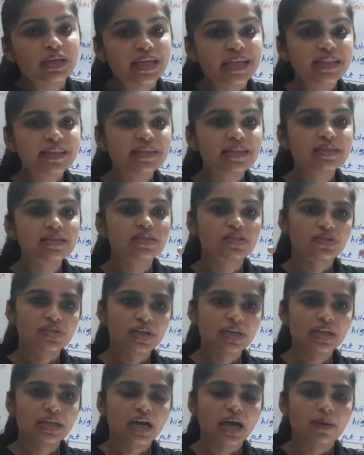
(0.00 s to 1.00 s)
in this
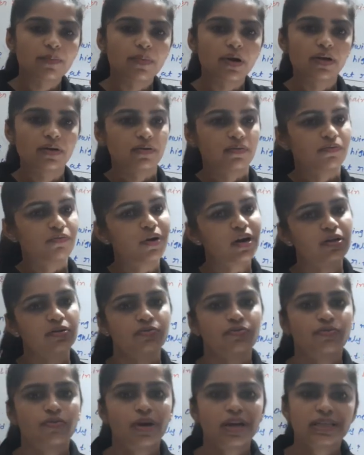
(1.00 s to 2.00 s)
3 carbon,
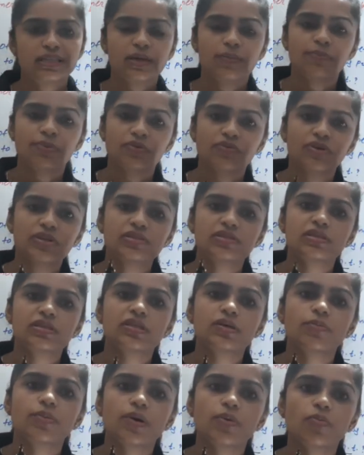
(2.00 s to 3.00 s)
one for example 1 C
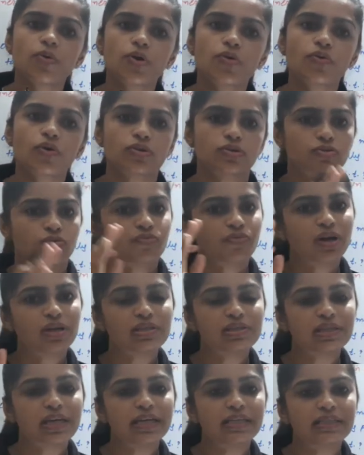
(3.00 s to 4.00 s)
double bond also one
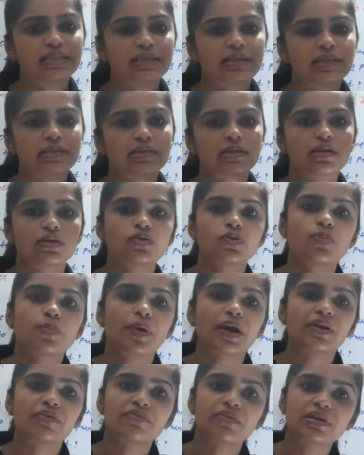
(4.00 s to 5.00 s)
side CH3 group
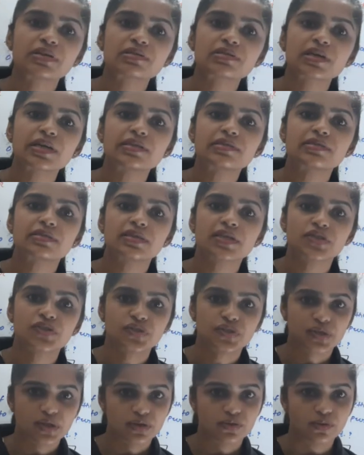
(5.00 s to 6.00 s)
and one side
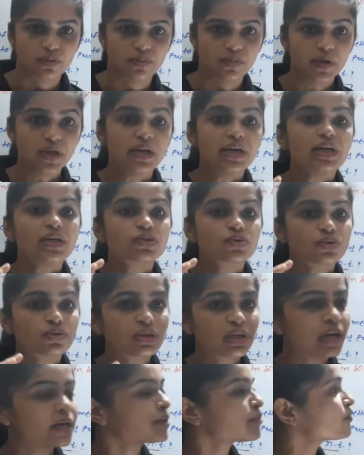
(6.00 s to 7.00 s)
CH3 group. So
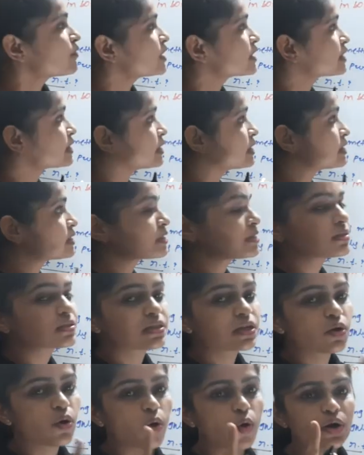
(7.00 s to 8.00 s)
that way this is
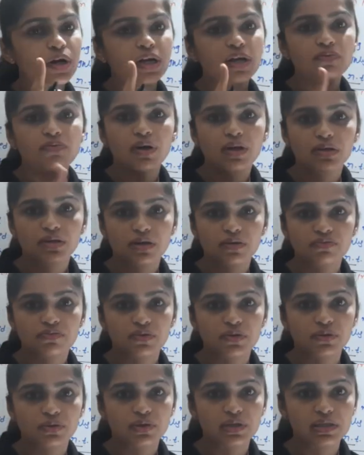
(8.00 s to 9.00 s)
the only one
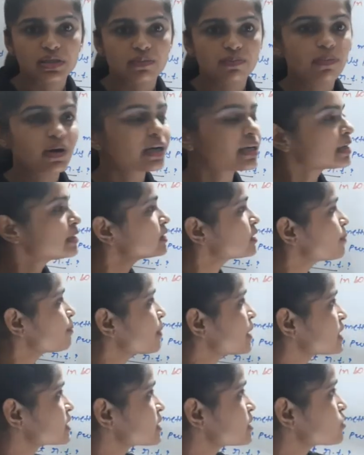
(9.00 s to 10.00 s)
configuration. But in the
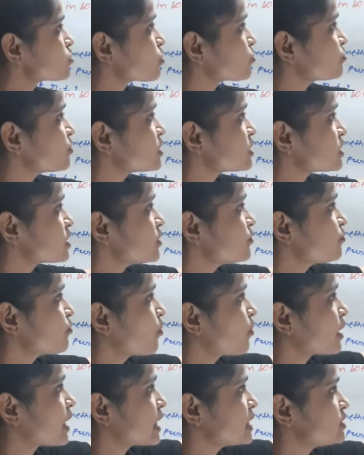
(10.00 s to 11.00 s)
presence of the
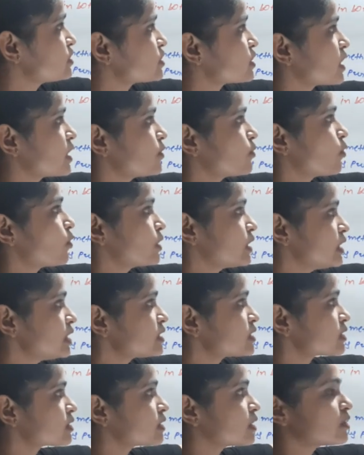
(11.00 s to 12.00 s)
C4H10O,
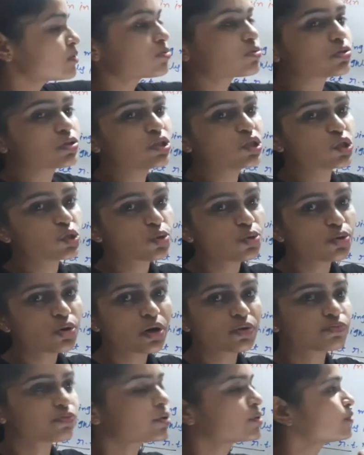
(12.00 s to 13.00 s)
it gives the two
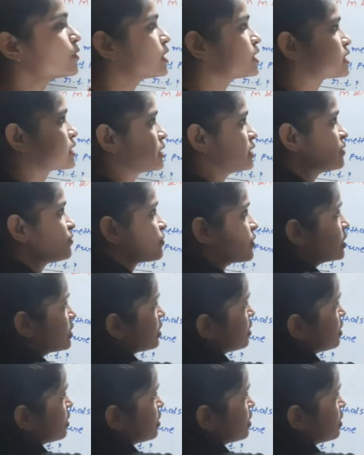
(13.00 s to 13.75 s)
configuration, different